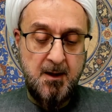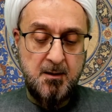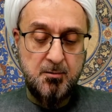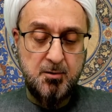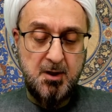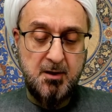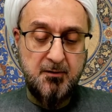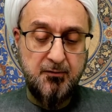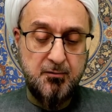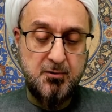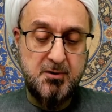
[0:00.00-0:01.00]
to take
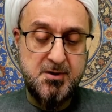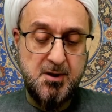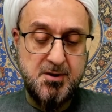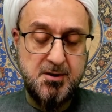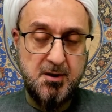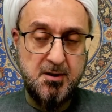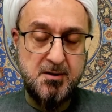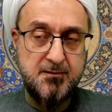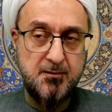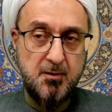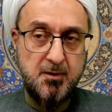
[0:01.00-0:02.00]
food, sustenance
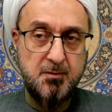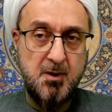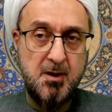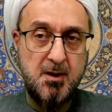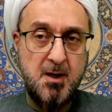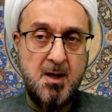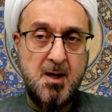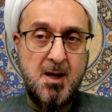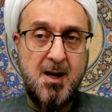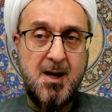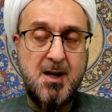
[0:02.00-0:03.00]
for Uthman,
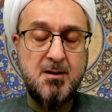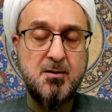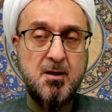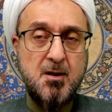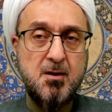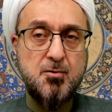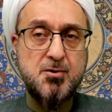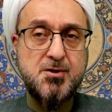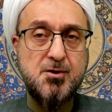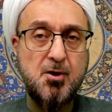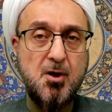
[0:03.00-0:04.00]
and to
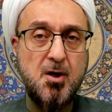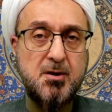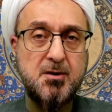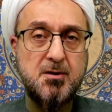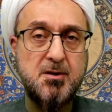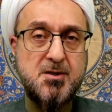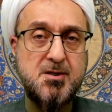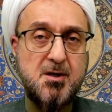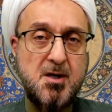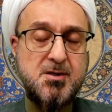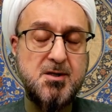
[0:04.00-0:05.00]
start
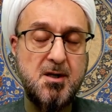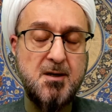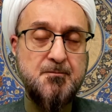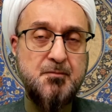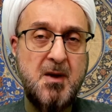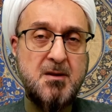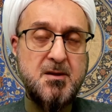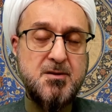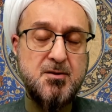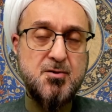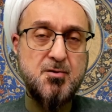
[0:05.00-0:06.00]
discussing the
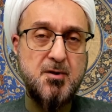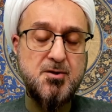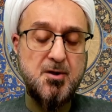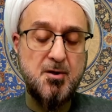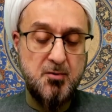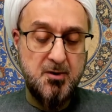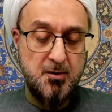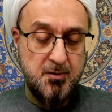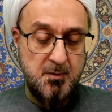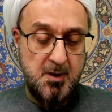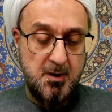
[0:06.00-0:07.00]
situation with
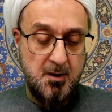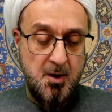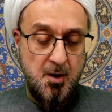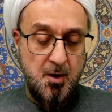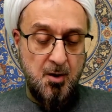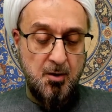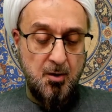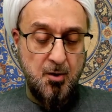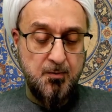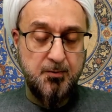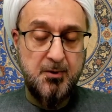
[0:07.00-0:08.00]
Uthman.
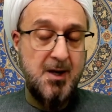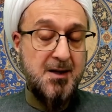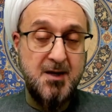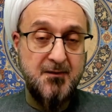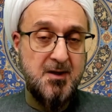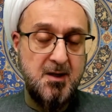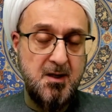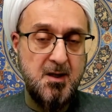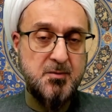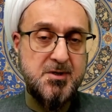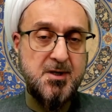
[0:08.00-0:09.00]
Hopefully, and even he
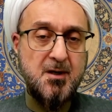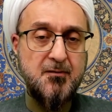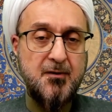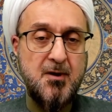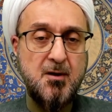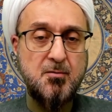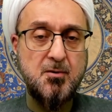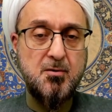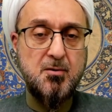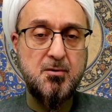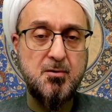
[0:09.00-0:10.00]
himself would
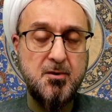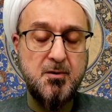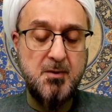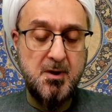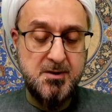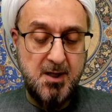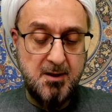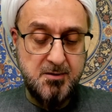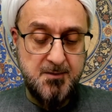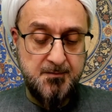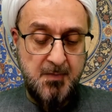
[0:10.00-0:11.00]
go to Uthman's
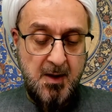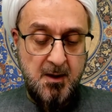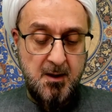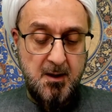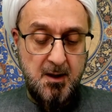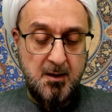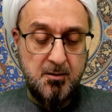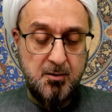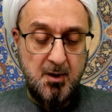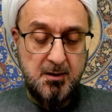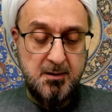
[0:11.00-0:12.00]
house
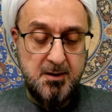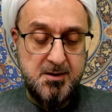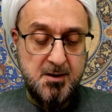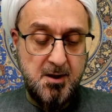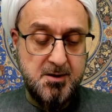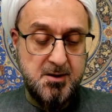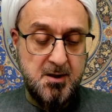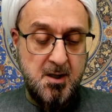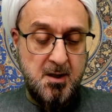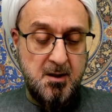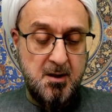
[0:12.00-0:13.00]
and discuss
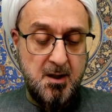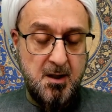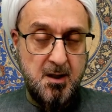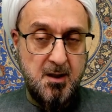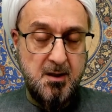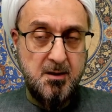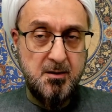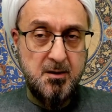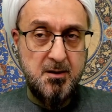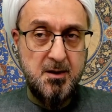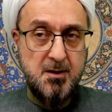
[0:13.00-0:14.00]

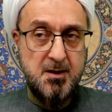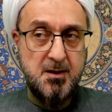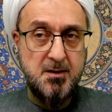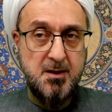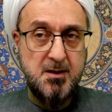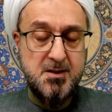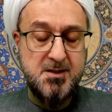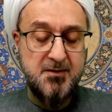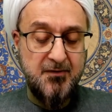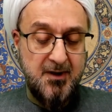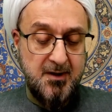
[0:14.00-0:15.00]
the
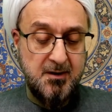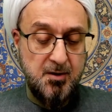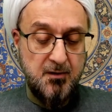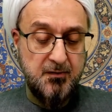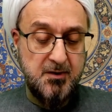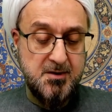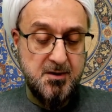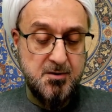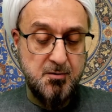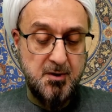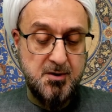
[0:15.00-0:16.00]
severity of the
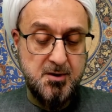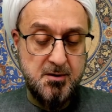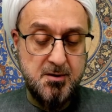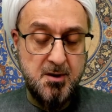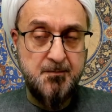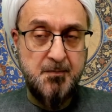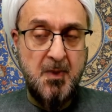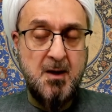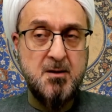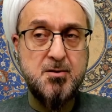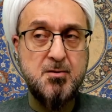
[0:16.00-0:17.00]
situations,
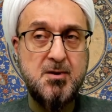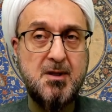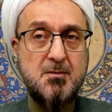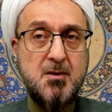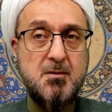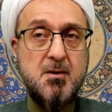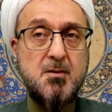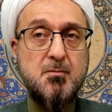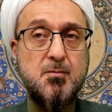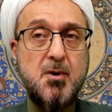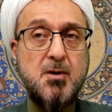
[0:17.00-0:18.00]
so that
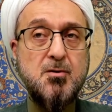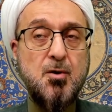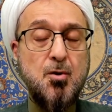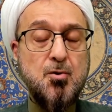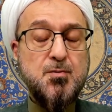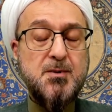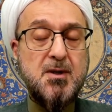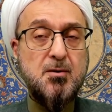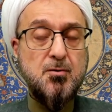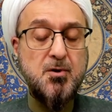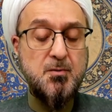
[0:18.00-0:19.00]
in the hope that
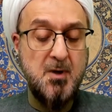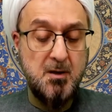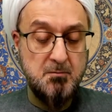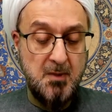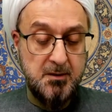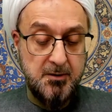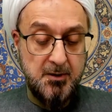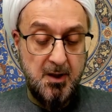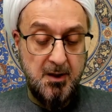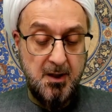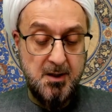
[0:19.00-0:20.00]
Uthman might
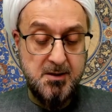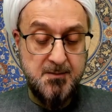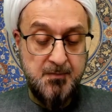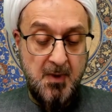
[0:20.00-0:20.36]
realize